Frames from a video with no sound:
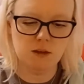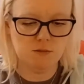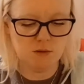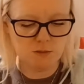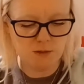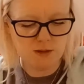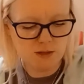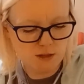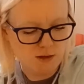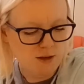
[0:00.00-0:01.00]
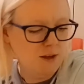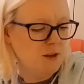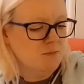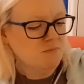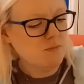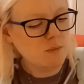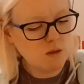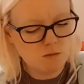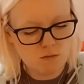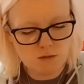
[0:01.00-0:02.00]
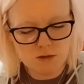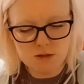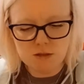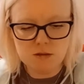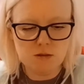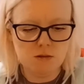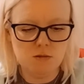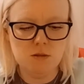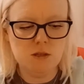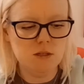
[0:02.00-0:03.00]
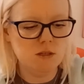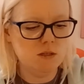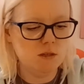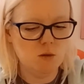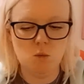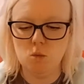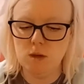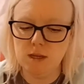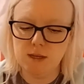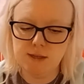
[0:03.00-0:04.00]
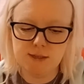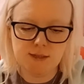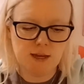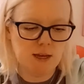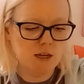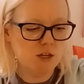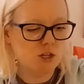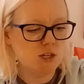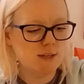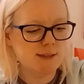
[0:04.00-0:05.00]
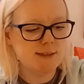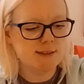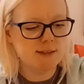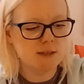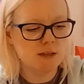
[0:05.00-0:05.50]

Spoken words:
we'll come back to that. Right, so this week's energies.